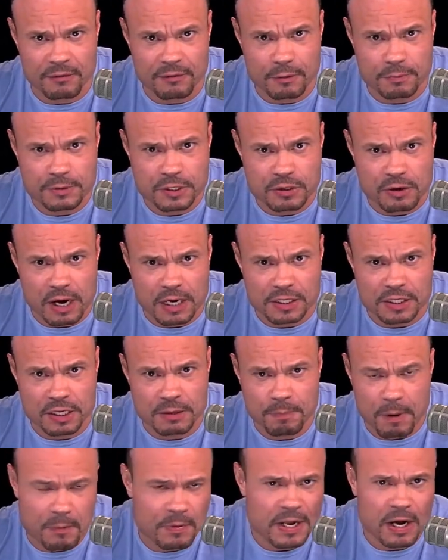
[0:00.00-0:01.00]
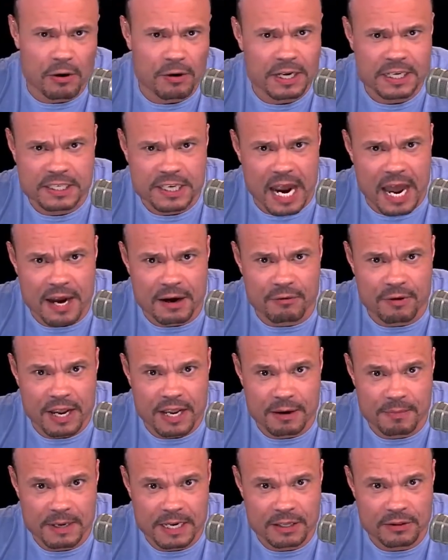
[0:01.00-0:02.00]
obstruction, but we don't exonerate
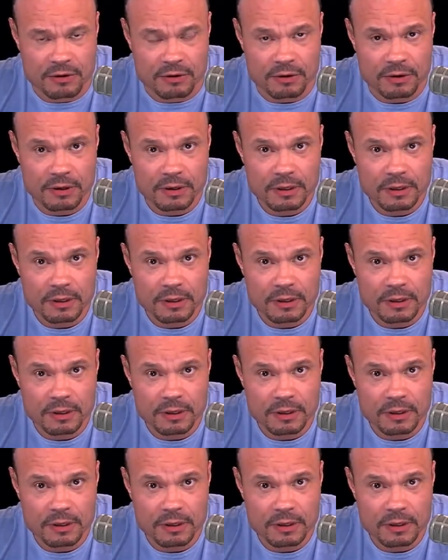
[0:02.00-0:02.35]
him either.